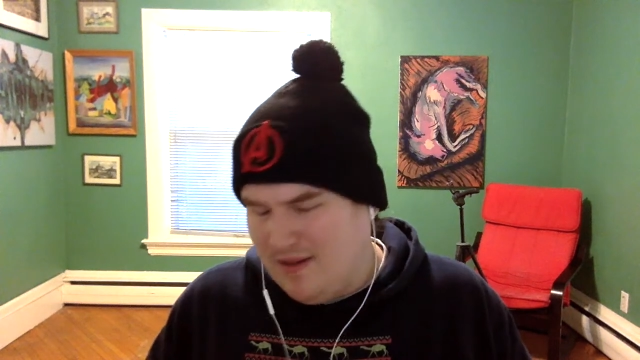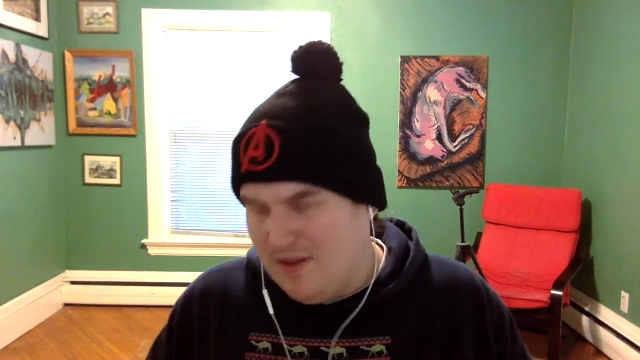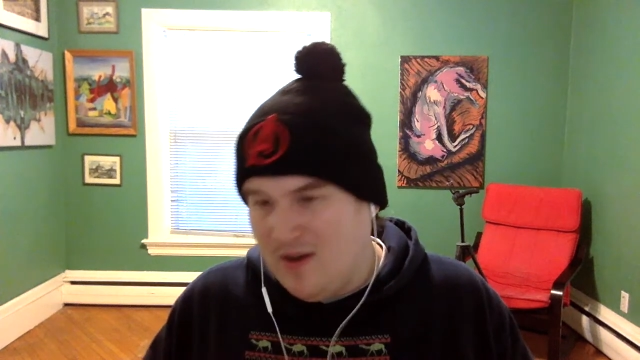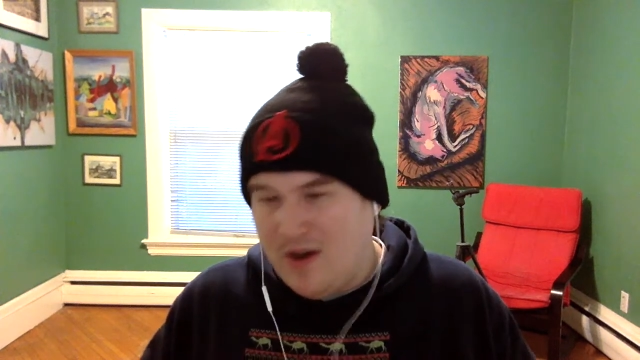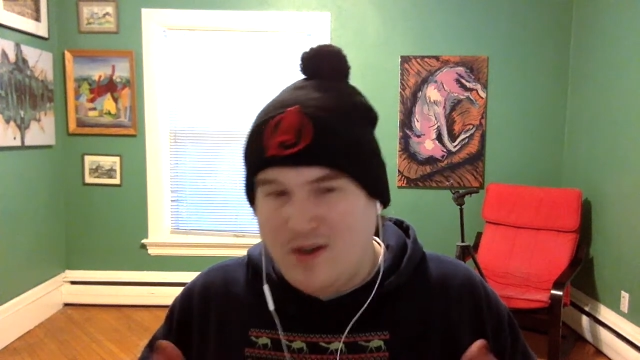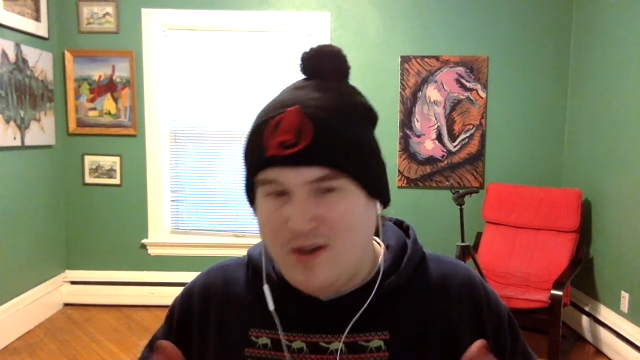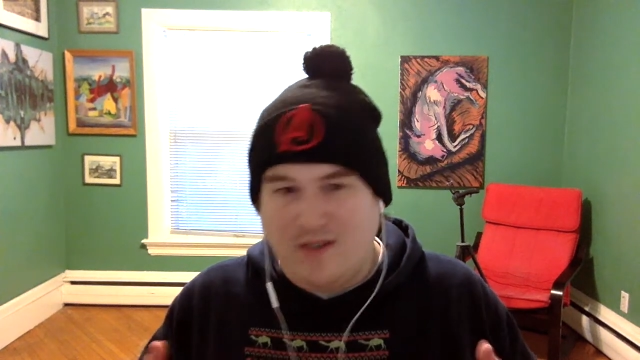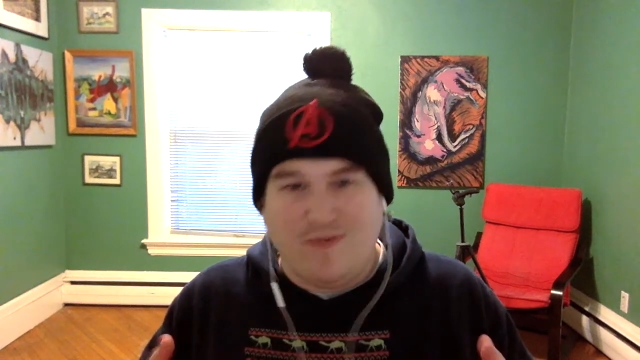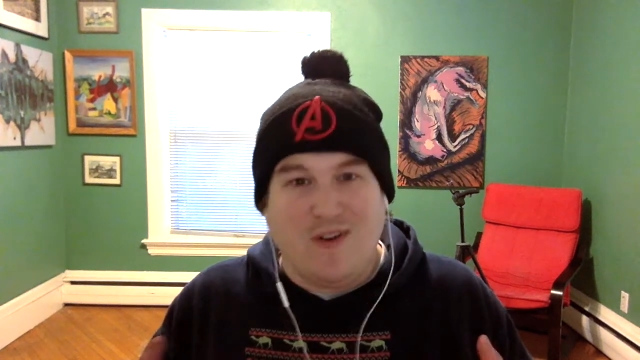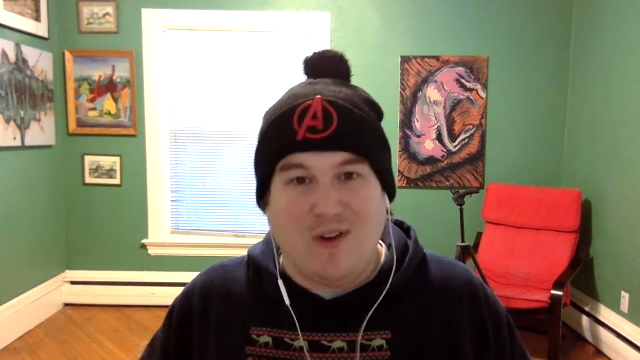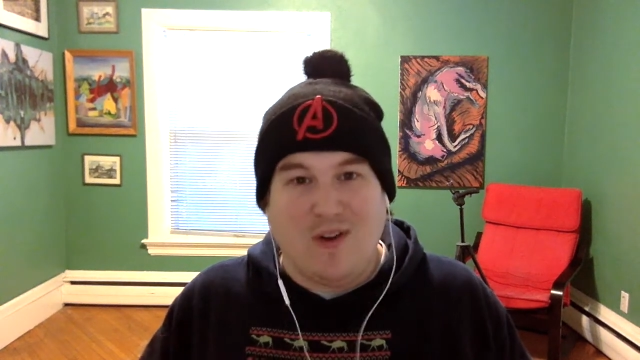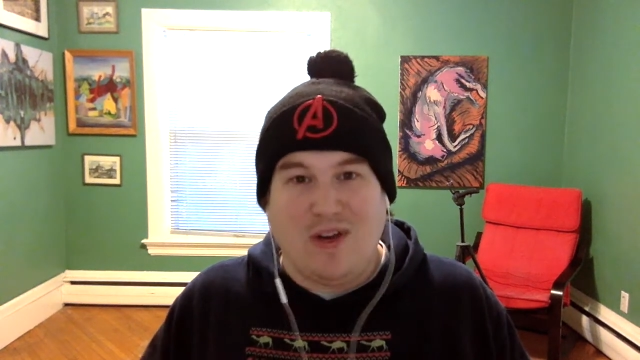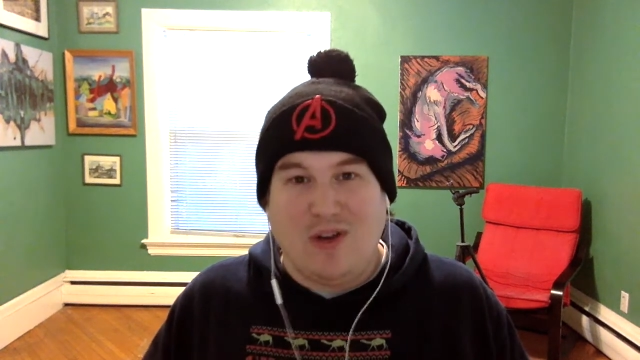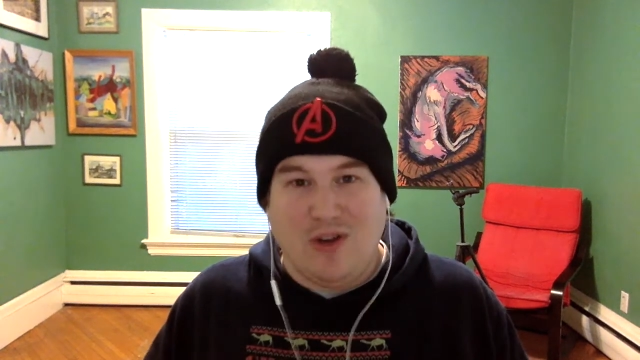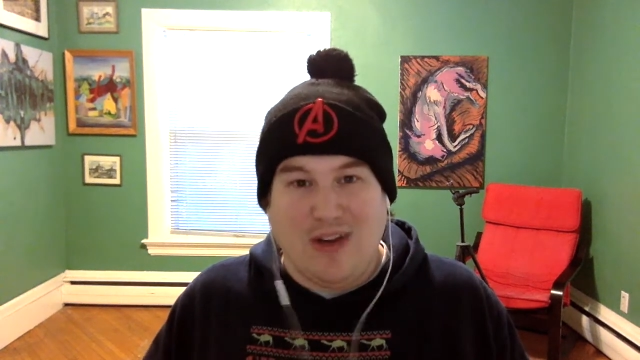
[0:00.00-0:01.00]
The art is
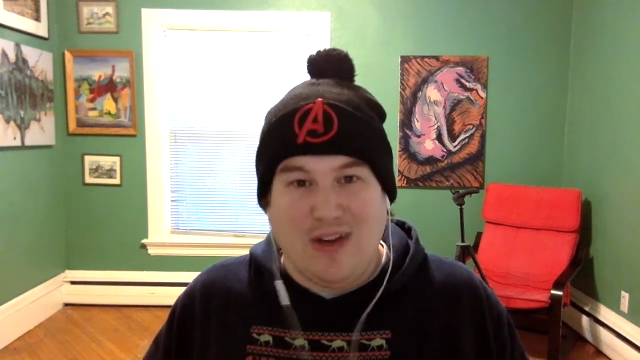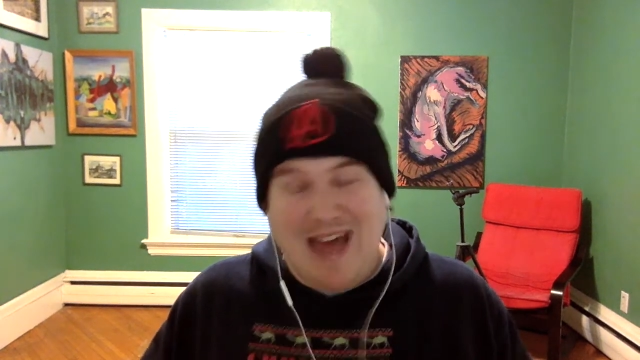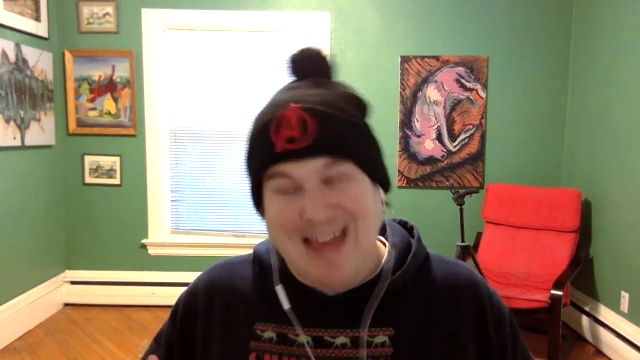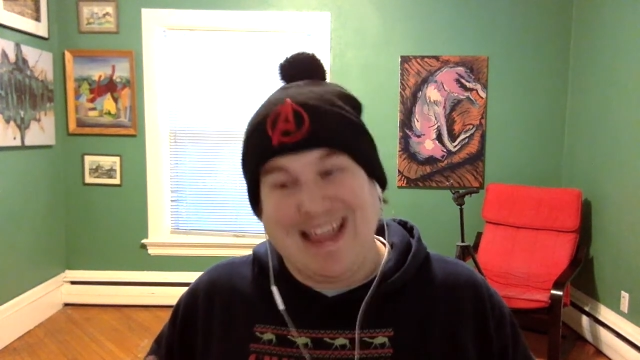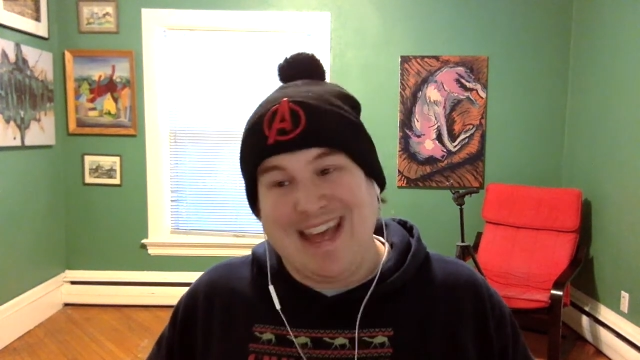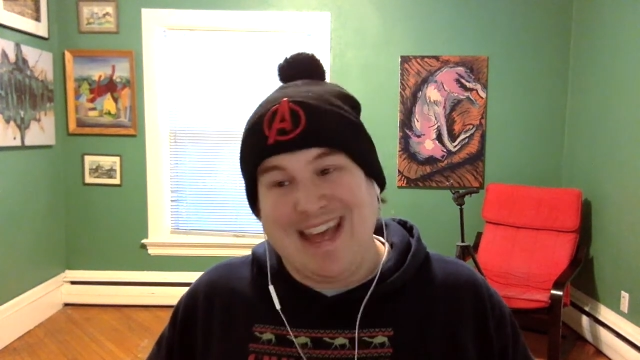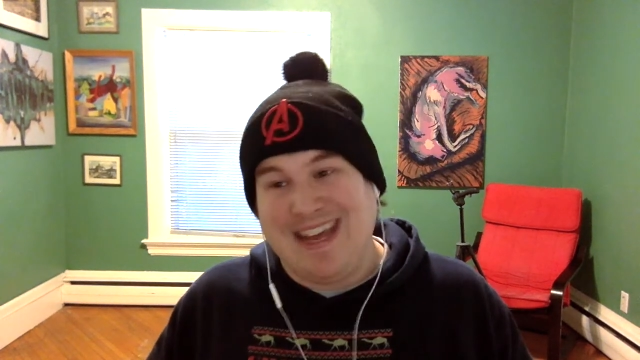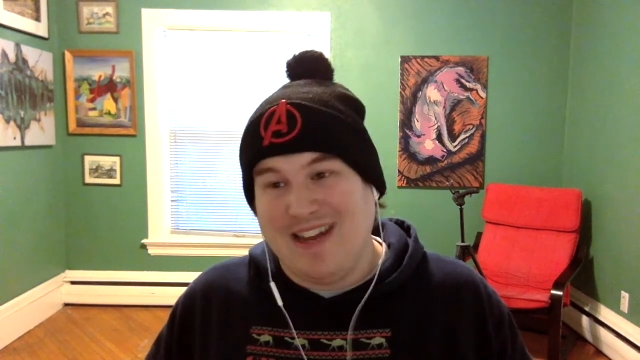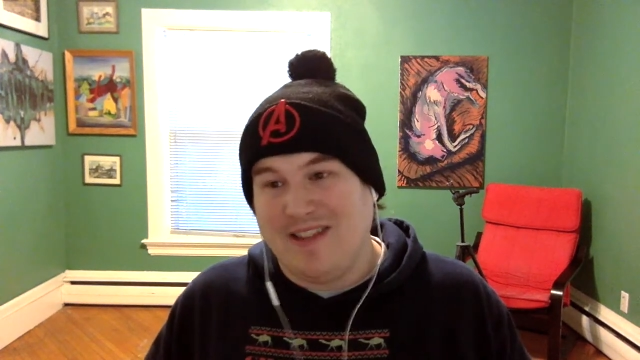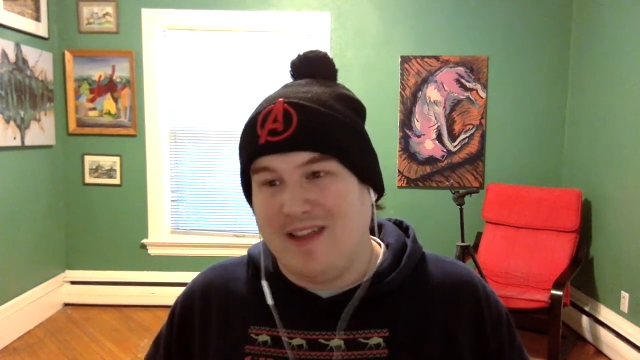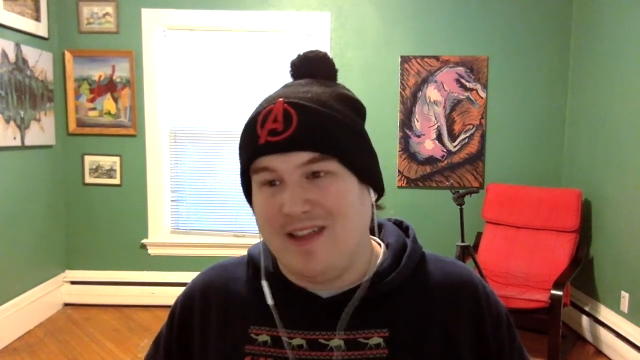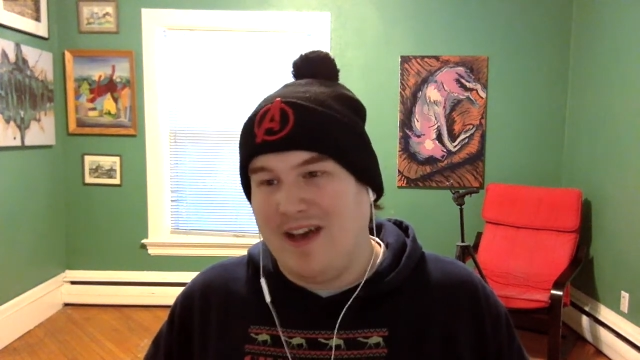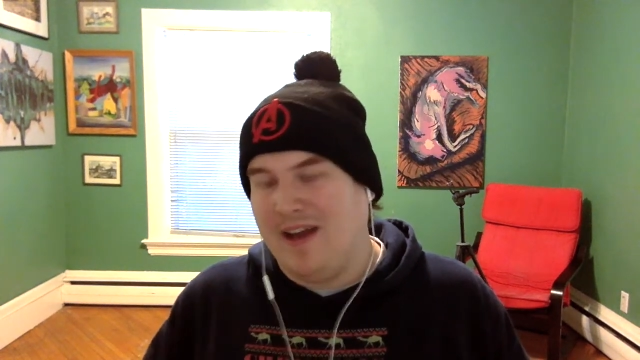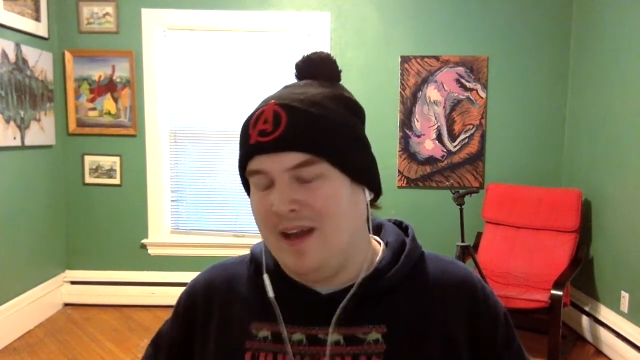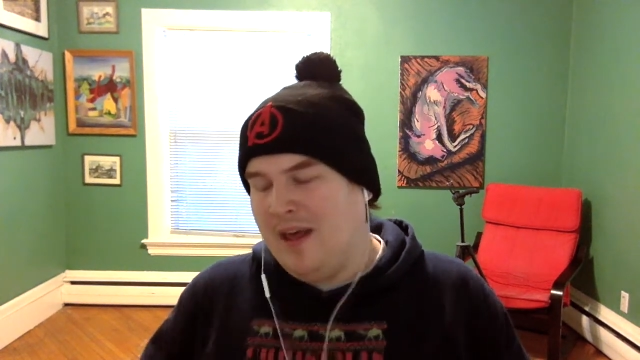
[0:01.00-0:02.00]
very good. I like it a
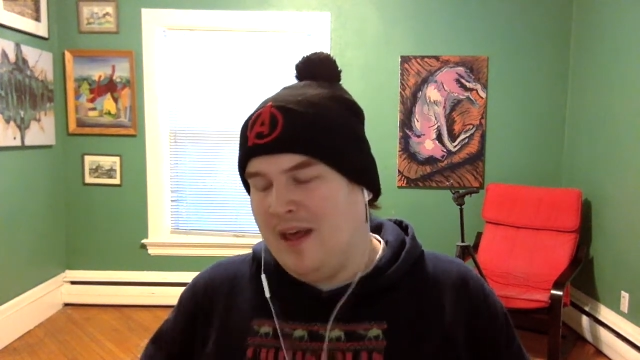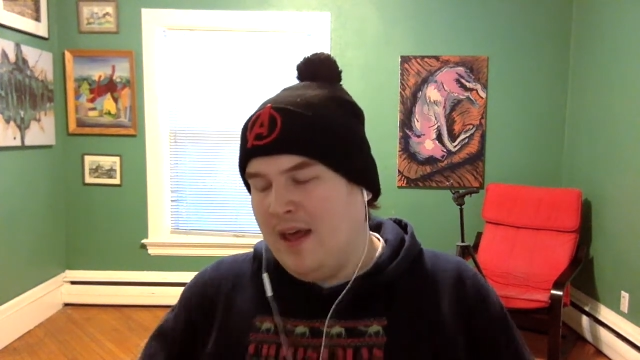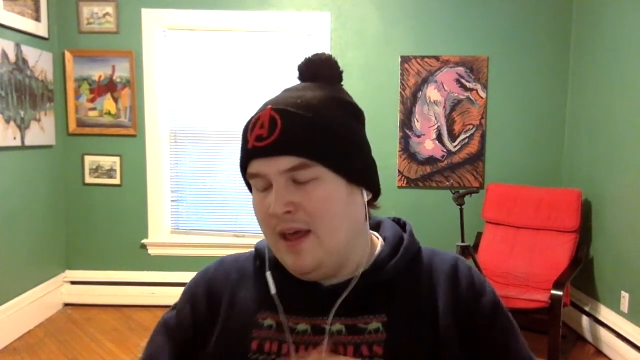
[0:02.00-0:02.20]
lot.